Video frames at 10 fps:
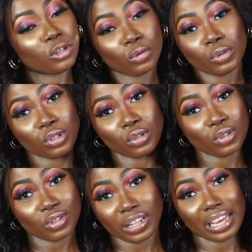Do you want to
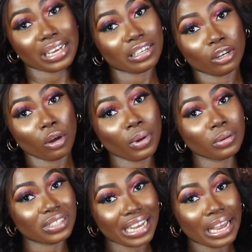use like the
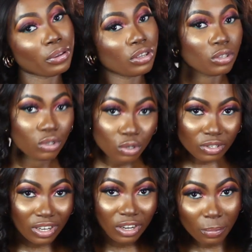normal dye you
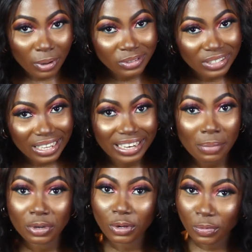use on a normal day?
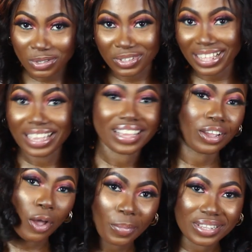Let me know what you think in
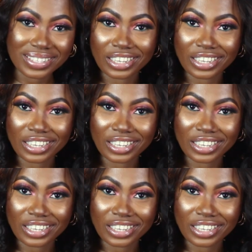the comment